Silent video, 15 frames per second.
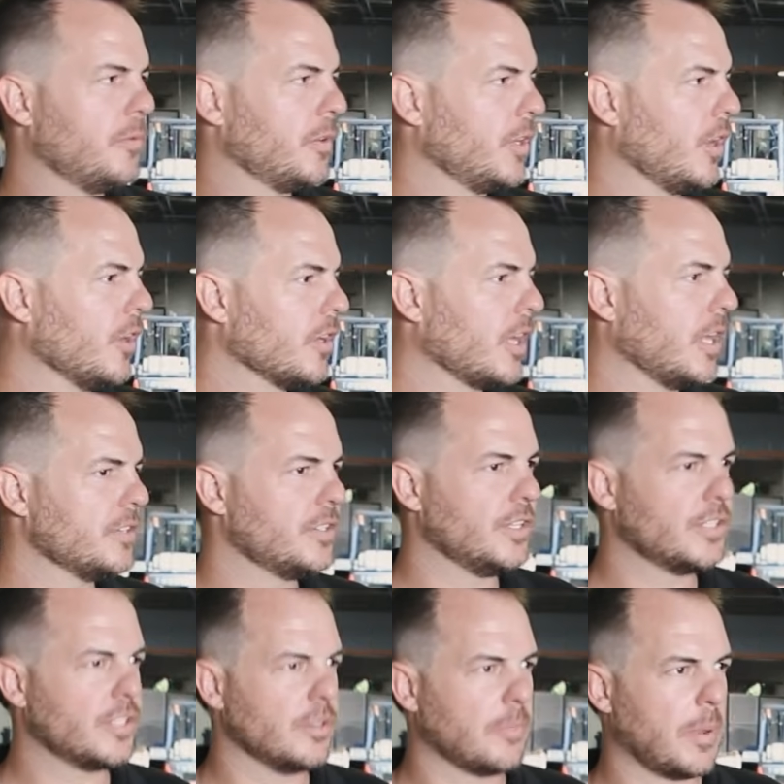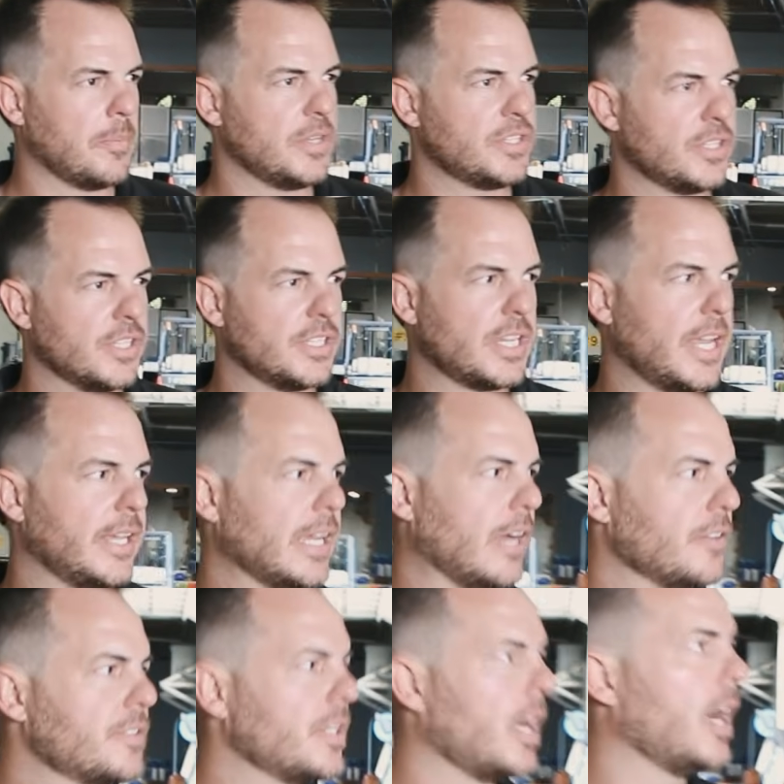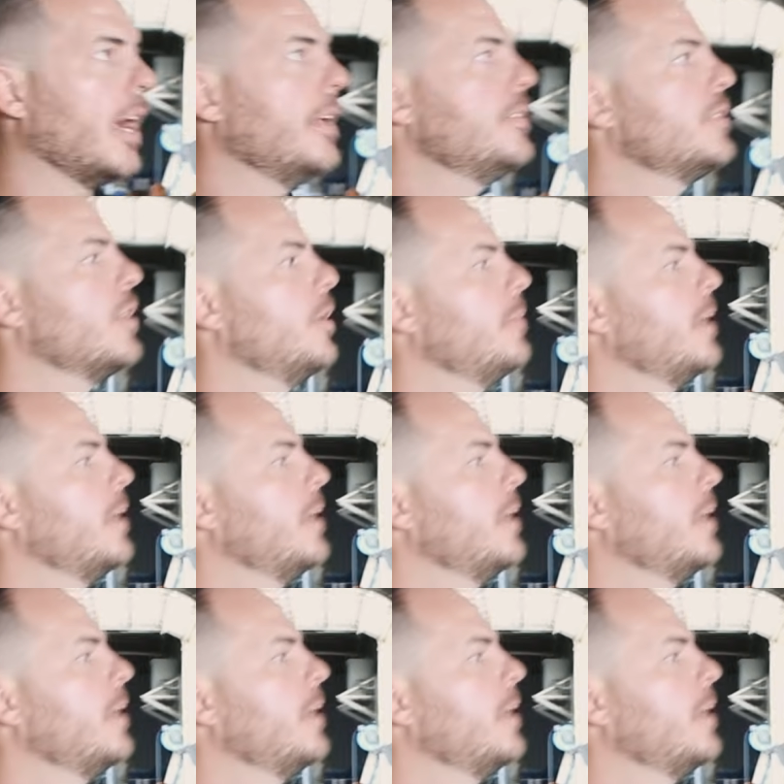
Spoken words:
for the argon system, I mentioned the tank outside. So